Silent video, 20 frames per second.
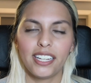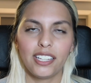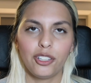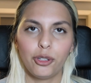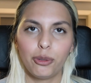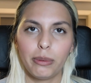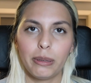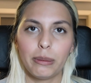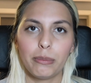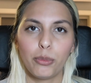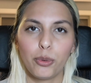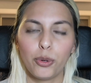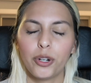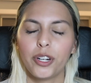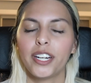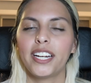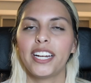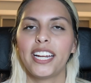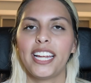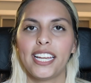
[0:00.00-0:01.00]
it a little bit
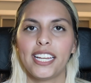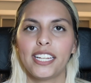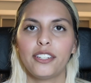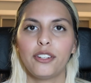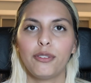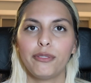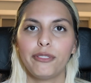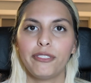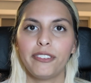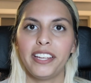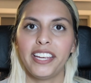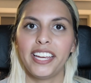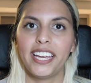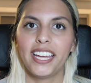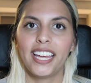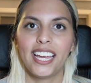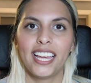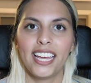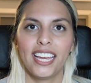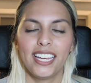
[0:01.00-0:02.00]
more and hopefully
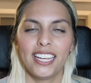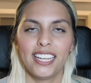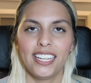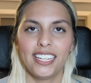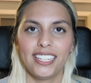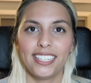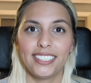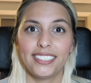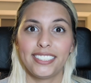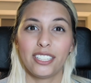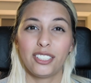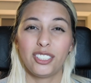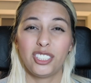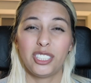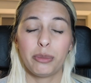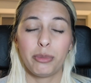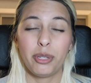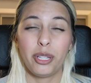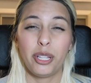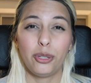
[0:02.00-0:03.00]
get down
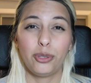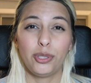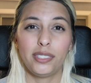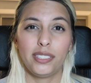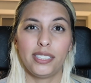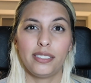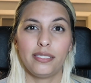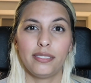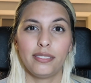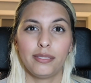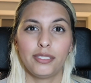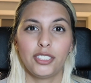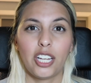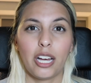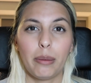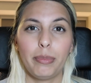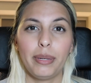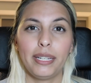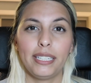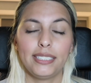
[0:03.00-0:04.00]
some of those
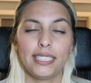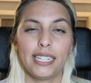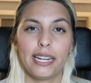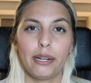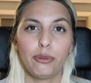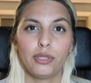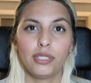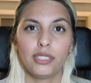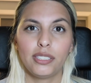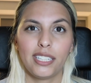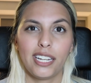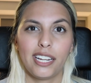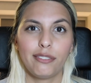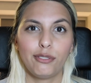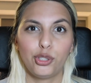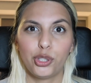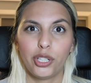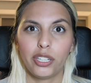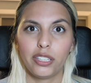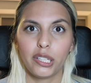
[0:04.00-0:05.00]
topics that I was kind
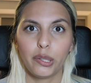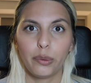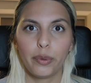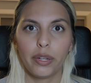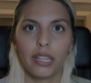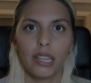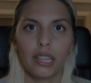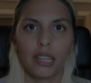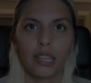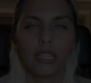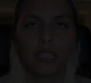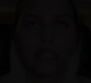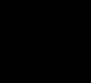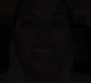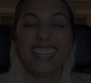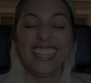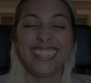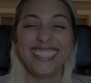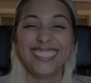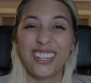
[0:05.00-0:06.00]
of struggling with.
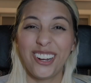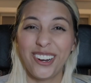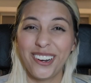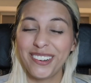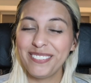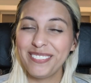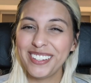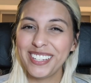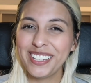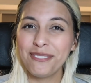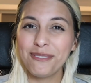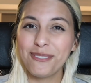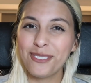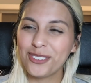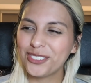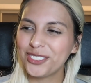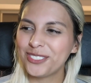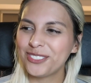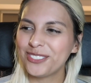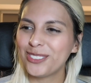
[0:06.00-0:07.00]
It's hard being
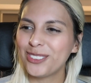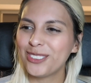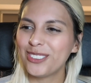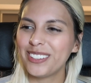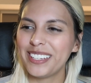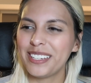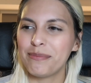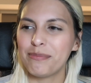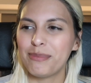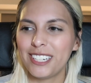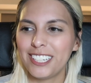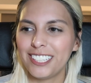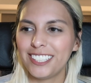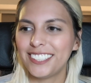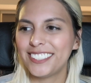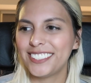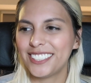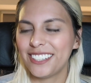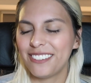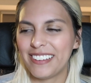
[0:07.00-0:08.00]
vulnerable and putting
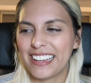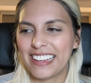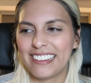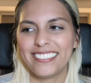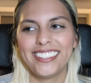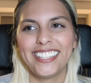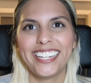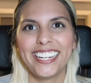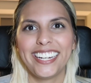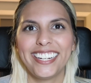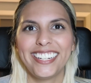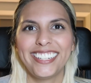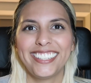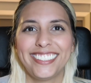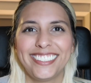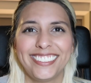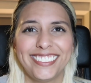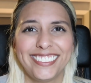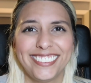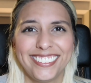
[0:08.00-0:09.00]
yourself out there.
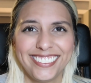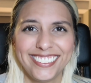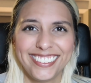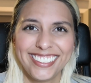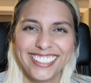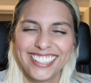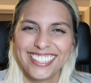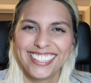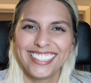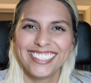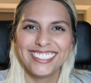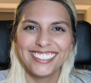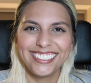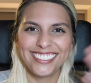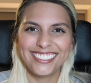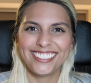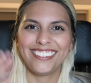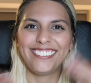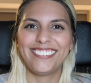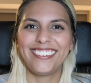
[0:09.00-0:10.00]

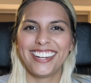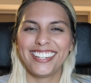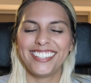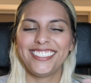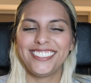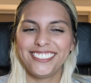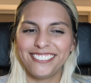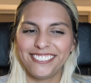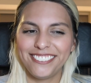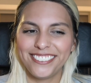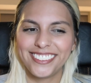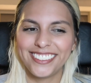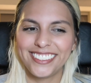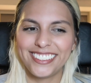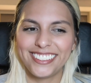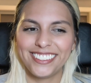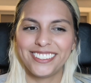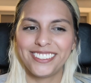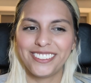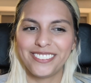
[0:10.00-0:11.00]
So I do
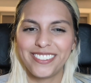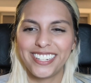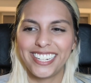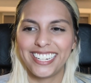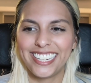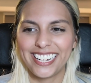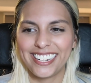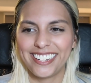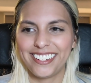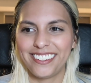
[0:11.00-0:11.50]
feel a little bit